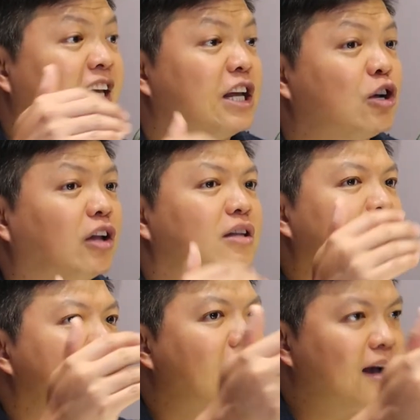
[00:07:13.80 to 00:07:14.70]
They got
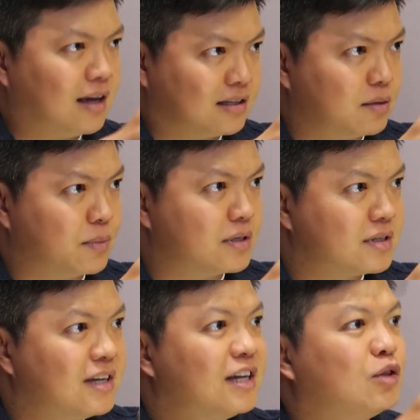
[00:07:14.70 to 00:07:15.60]
their
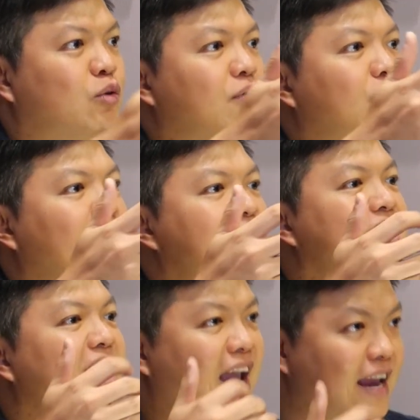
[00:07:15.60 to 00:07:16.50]
customers to invest
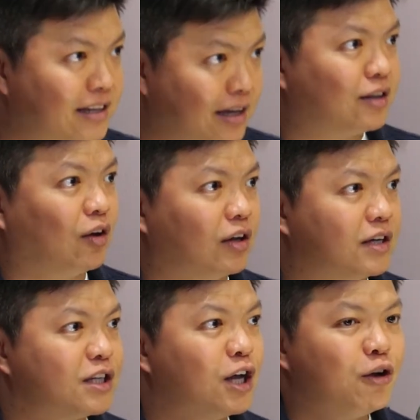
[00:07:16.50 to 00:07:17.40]

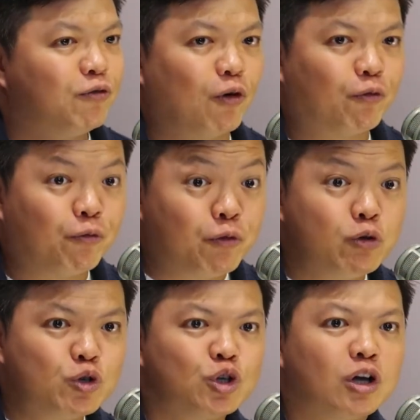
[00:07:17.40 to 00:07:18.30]
$88 for
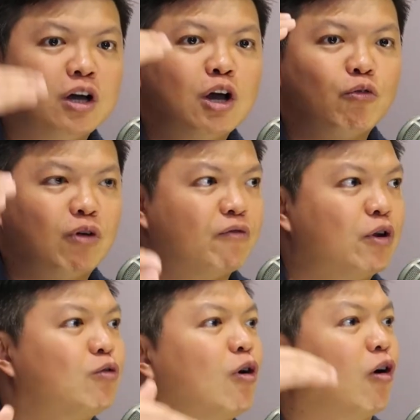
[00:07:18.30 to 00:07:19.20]
future
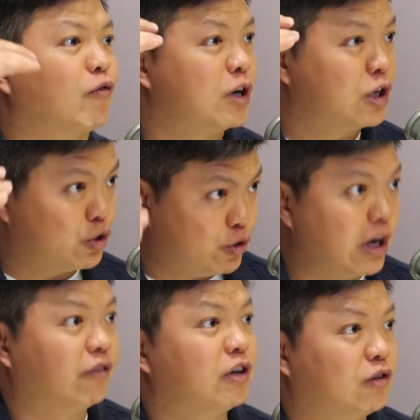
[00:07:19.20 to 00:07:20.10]
revenue of
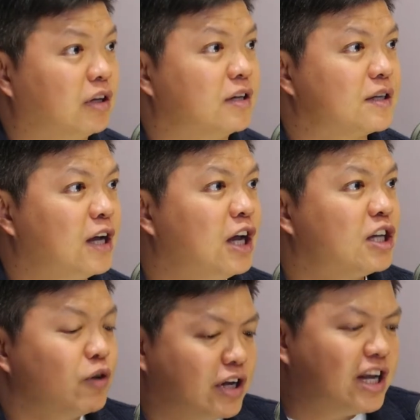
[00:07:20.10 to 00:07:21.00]
$300.
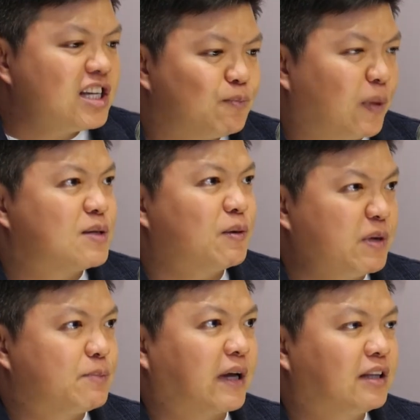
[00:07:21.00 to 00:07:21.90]
So in their
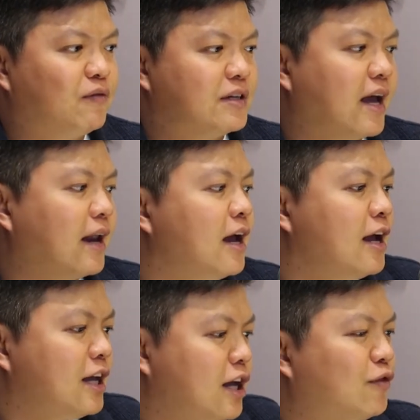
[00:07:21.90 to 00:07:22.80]
perspective is that
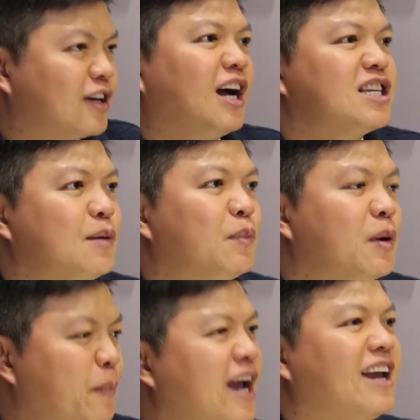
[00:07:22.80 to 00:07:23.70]
if the
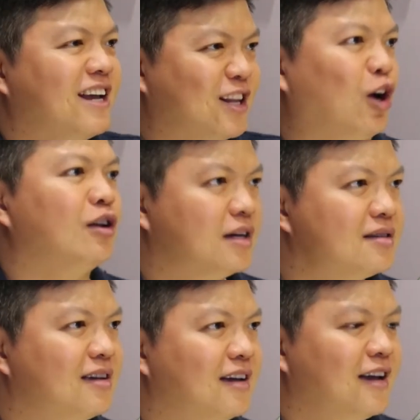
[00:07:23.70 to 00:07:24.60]
customer pay
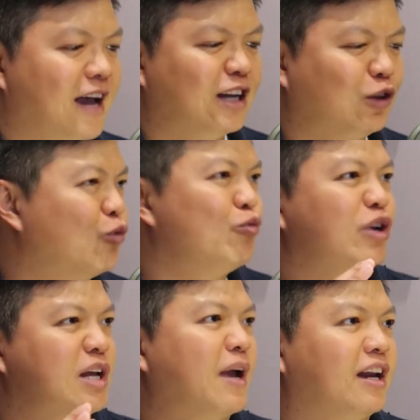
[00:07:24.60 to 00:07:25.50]
$88 and they don't
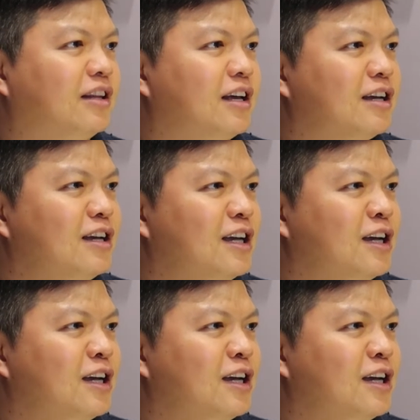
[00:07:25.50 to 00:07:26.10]
redeem anything,